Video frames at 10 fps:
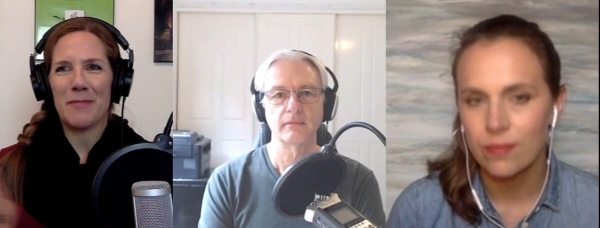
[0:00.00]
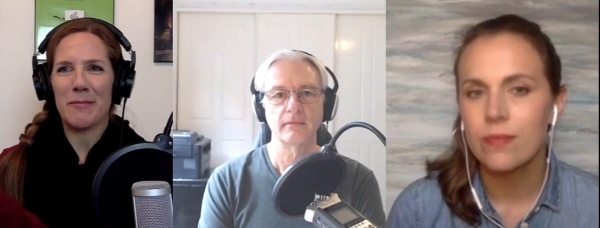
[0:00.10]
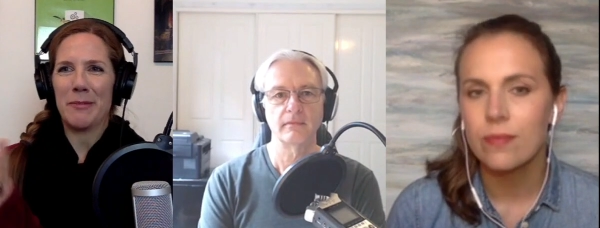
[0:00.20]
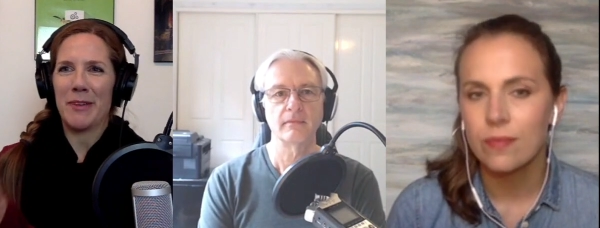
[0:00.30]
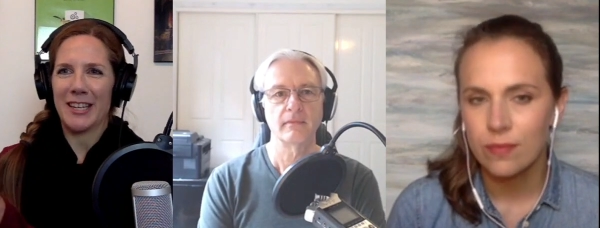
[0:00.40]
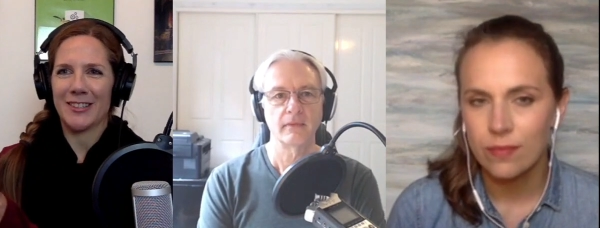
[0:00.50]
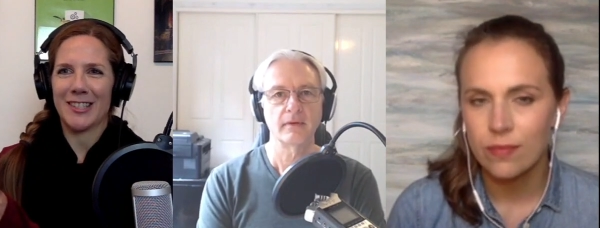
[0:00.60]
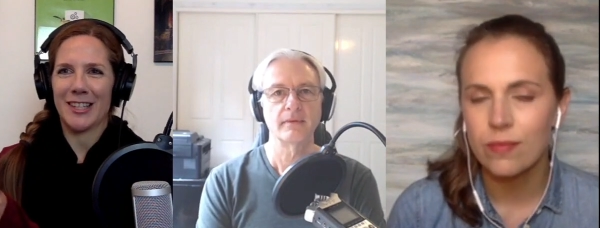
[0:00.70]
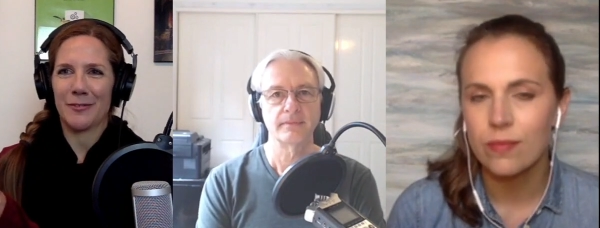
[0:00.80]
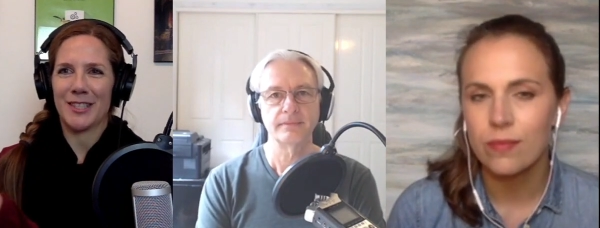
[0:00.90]
Speaker 1: maybe make
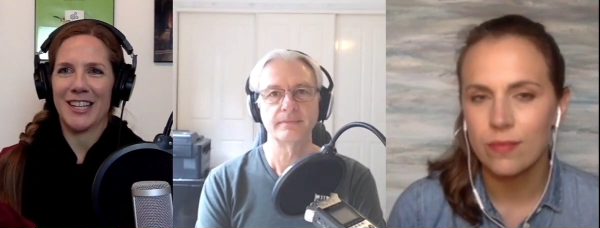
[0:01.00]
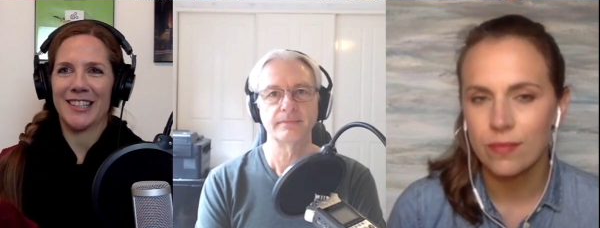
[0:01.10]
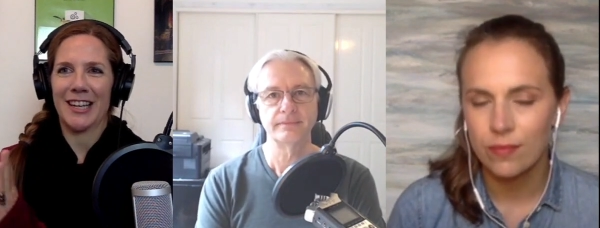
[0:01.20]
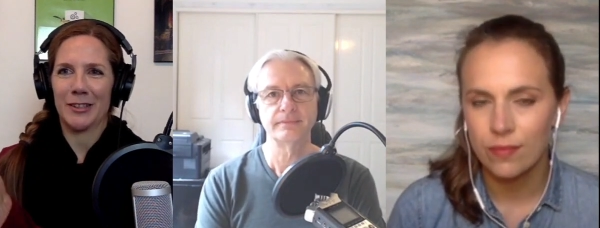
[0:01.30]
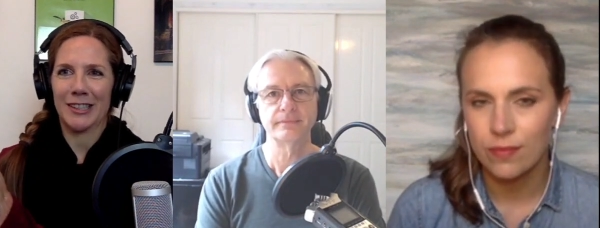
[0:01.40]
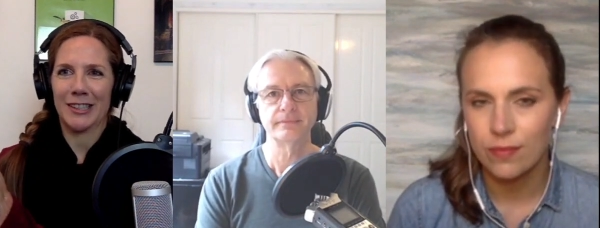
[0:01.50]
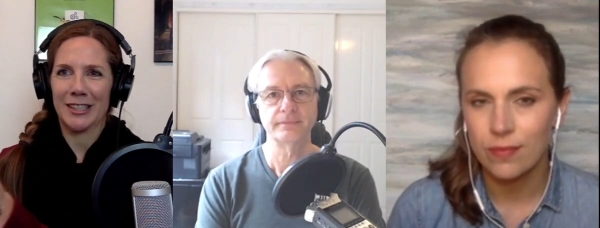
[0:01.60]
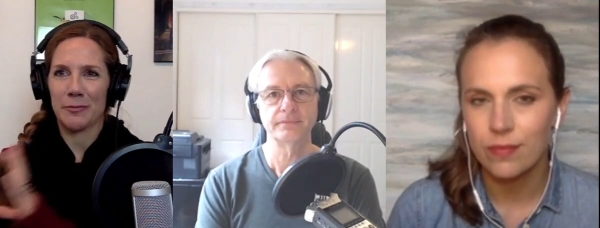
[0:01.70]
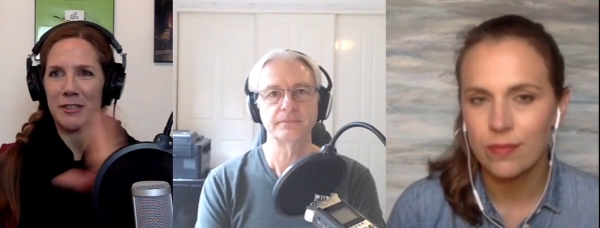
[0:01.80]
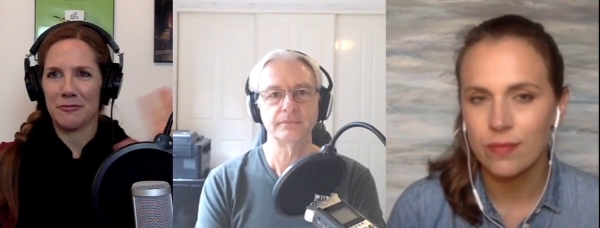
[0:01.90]
ourselves stand out a
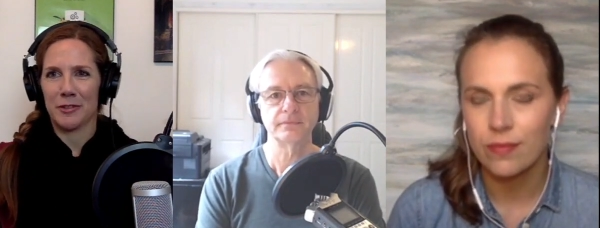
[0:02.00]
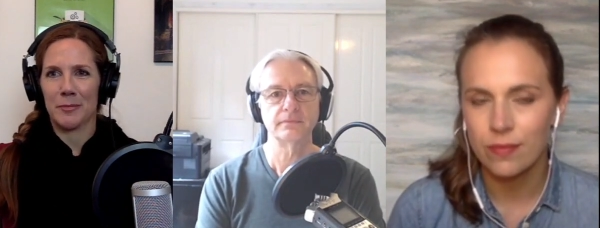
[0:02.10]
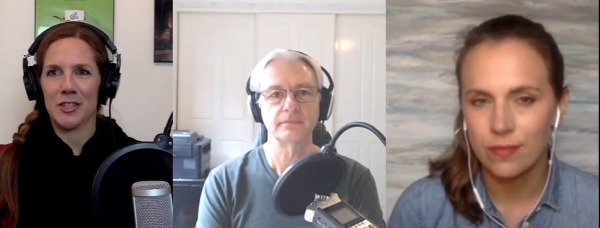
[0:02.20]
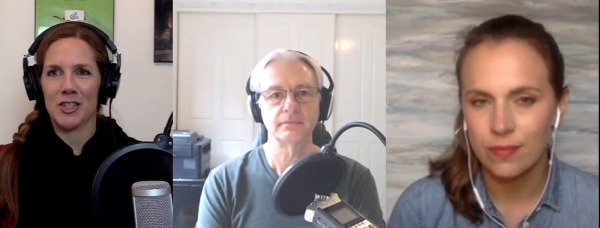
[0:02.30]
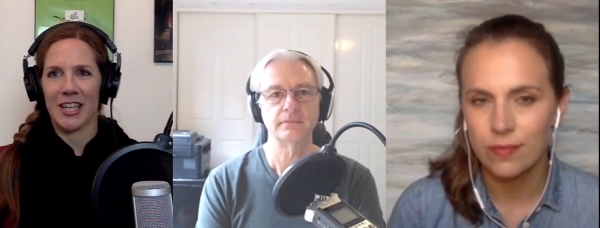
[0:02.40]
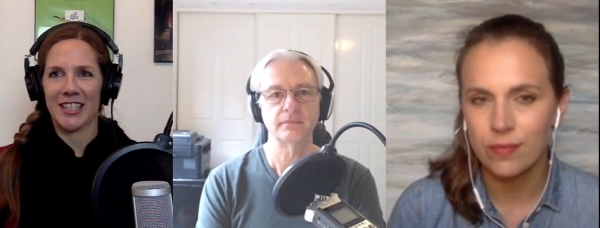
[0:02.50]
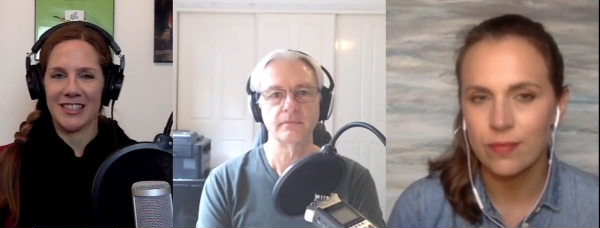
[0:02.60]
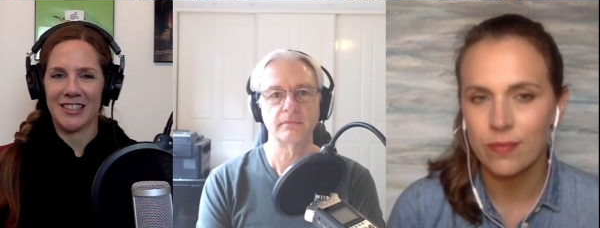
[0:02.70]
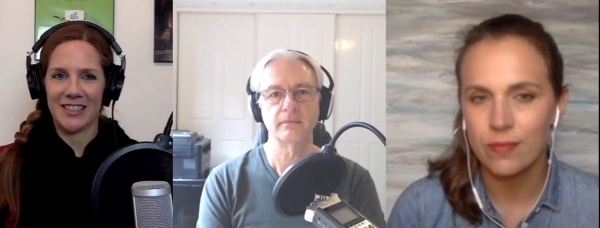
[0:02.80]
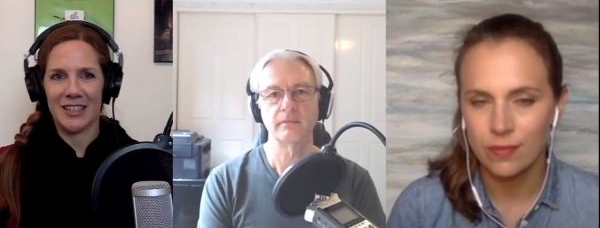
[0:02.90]
little bit from the
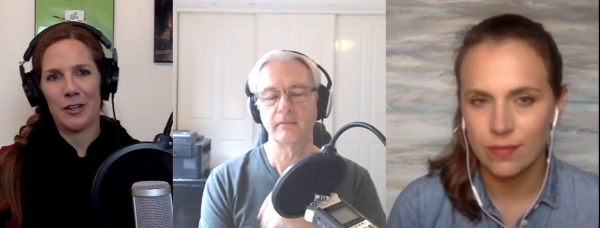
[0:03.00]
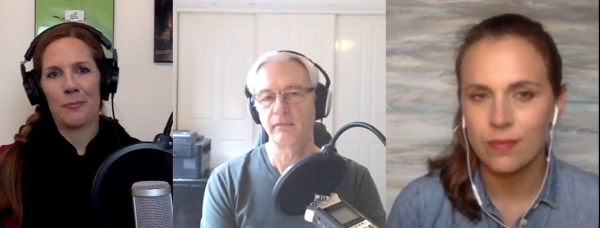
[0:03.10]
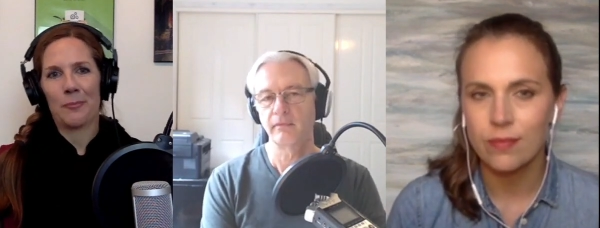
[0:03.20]
giant